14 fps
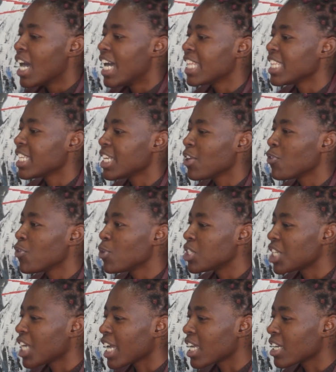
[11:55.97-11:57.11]
And then if you
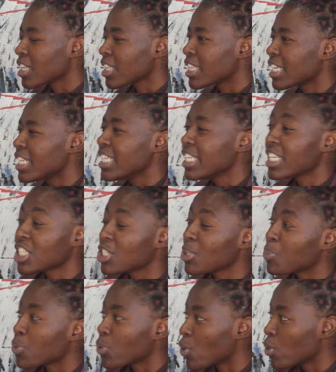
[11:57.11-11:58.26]
check, the leadership
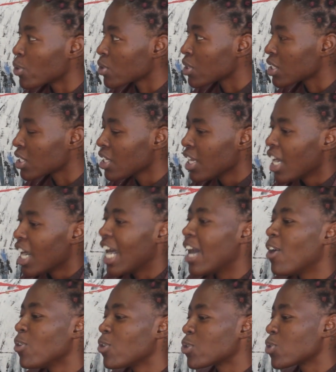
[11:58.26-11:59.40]
roles are
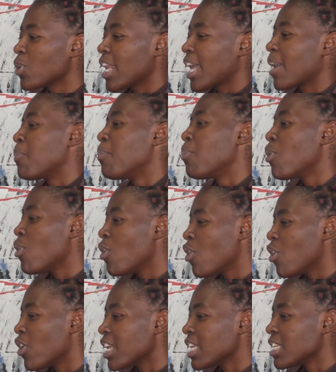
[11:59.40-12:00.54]
also like more
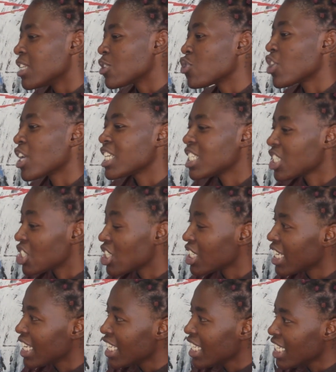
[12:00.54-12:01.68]
on
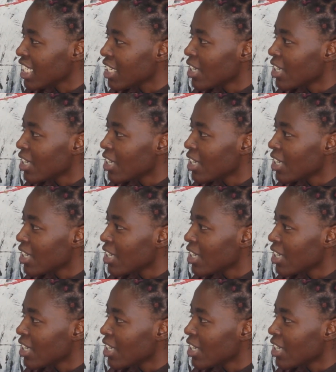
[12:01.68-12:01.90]
traditionally